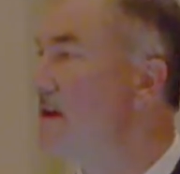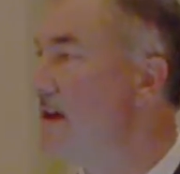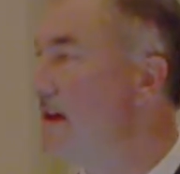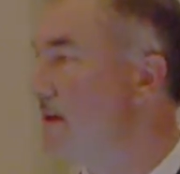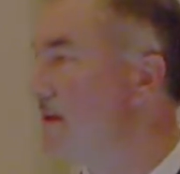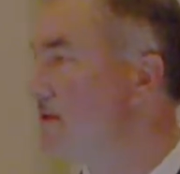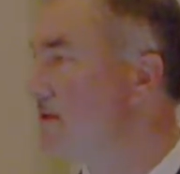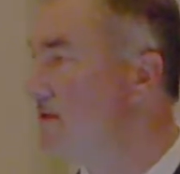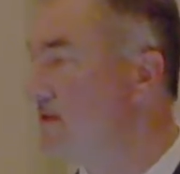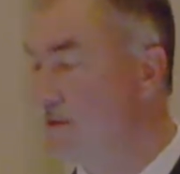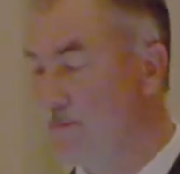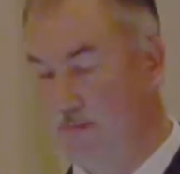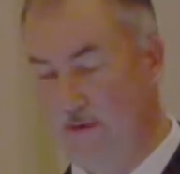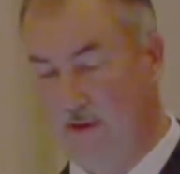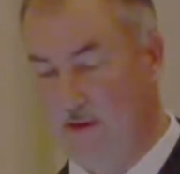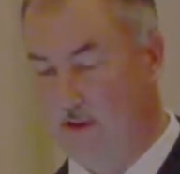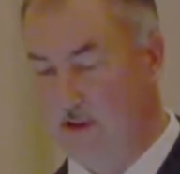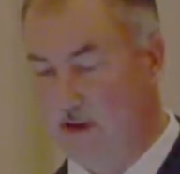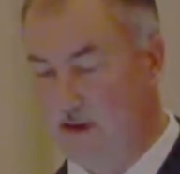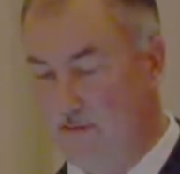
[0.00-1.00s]
And
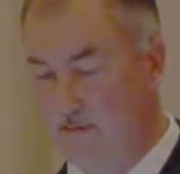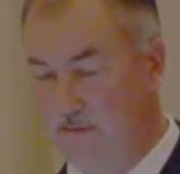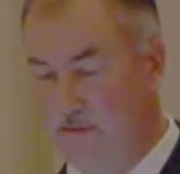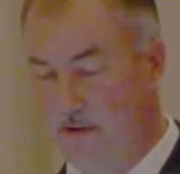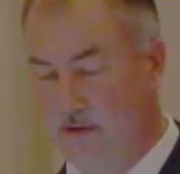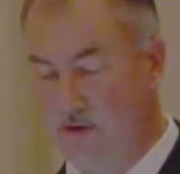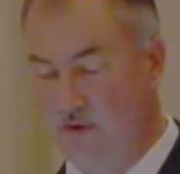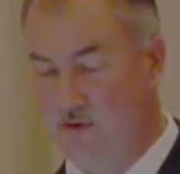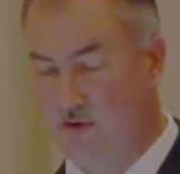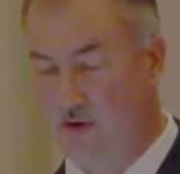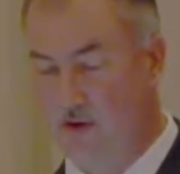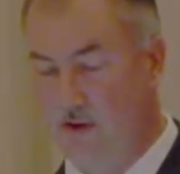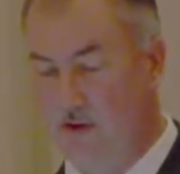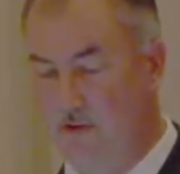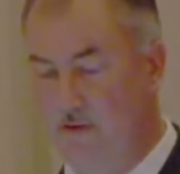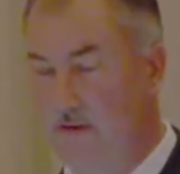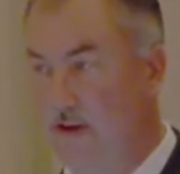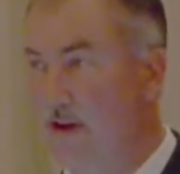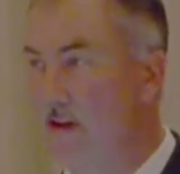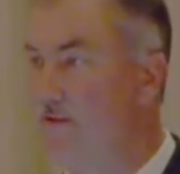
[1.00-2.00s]
simple
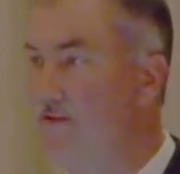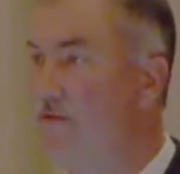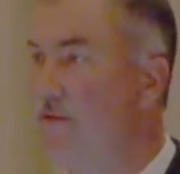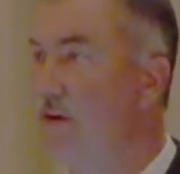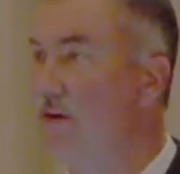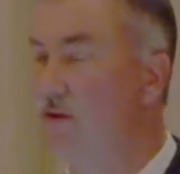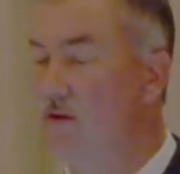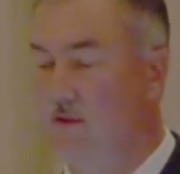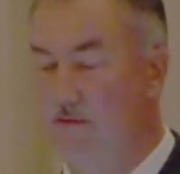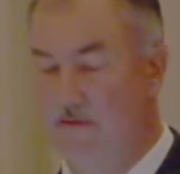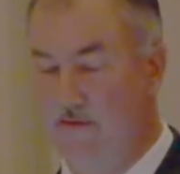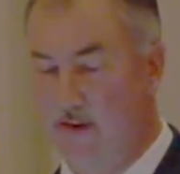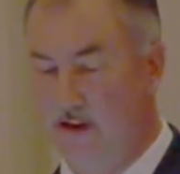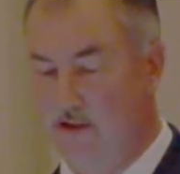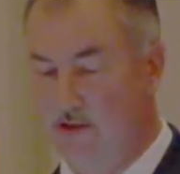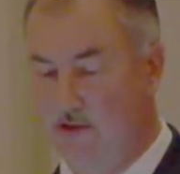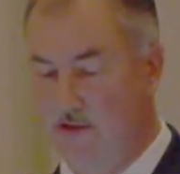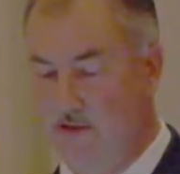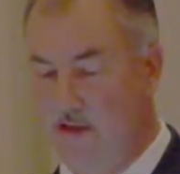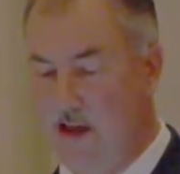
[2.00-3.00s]
control of fungal
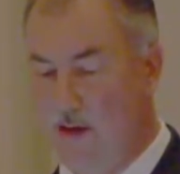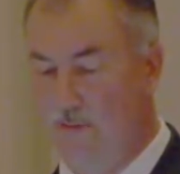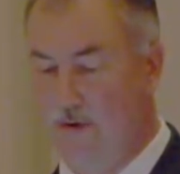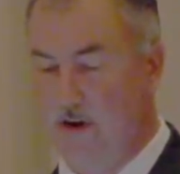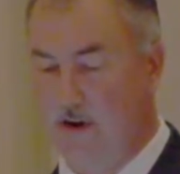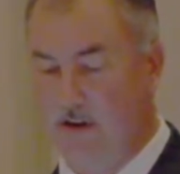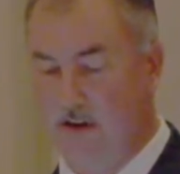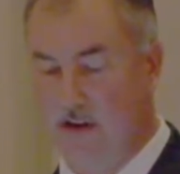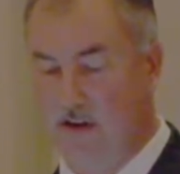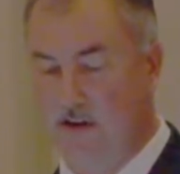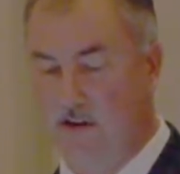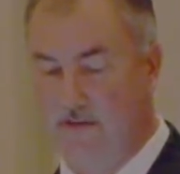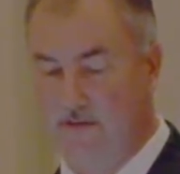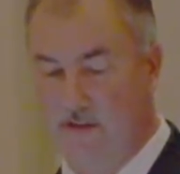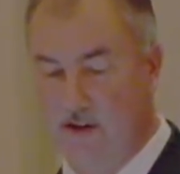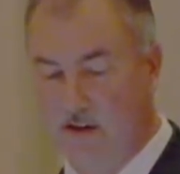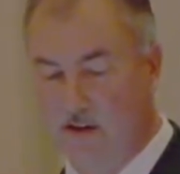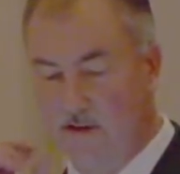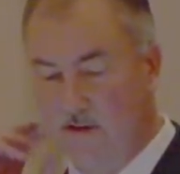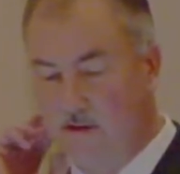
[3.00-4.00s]
infections. Topical
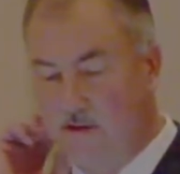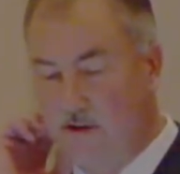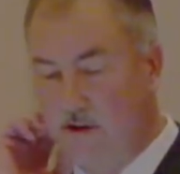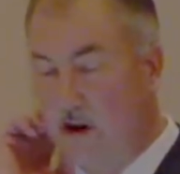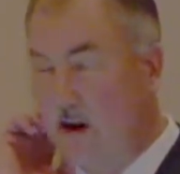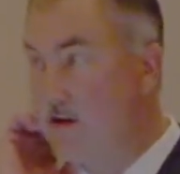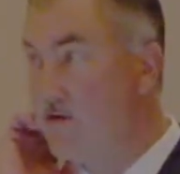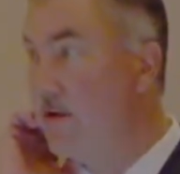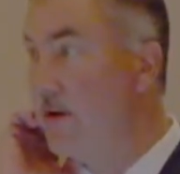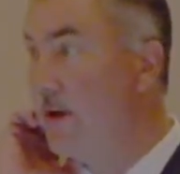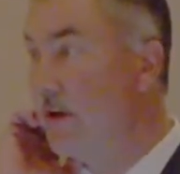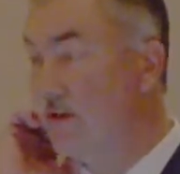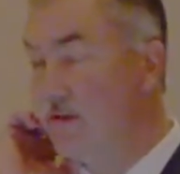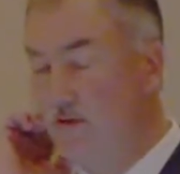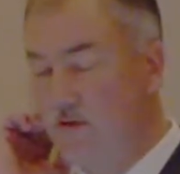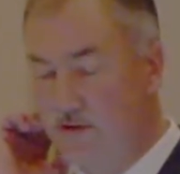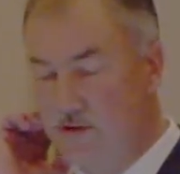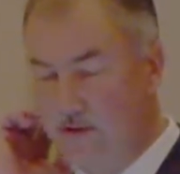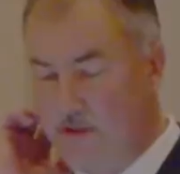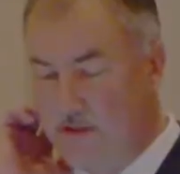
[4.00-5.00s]
antifungals or hydrating
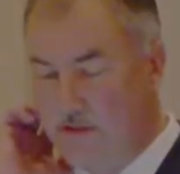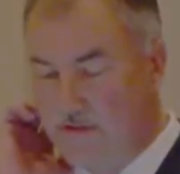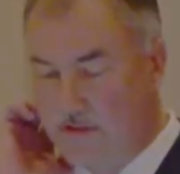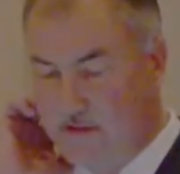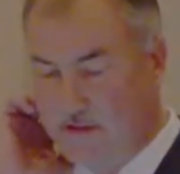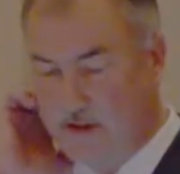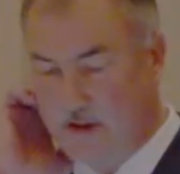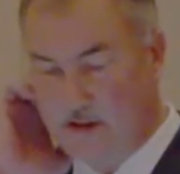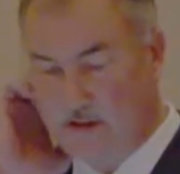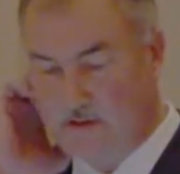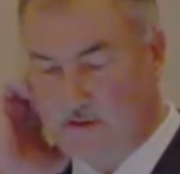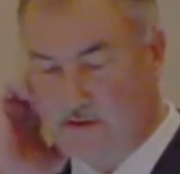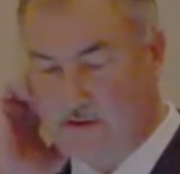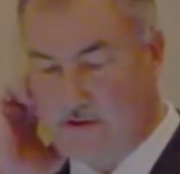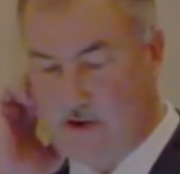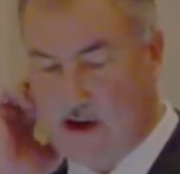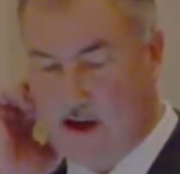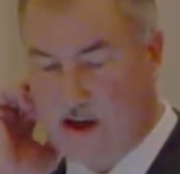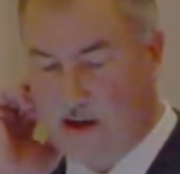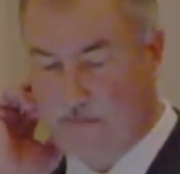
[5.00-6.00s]
lotions if the skin is
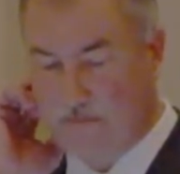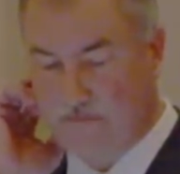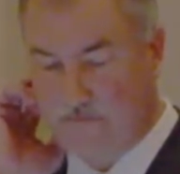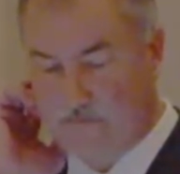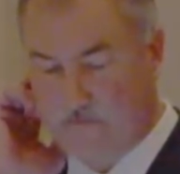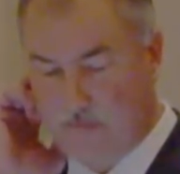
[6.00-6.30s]
dry.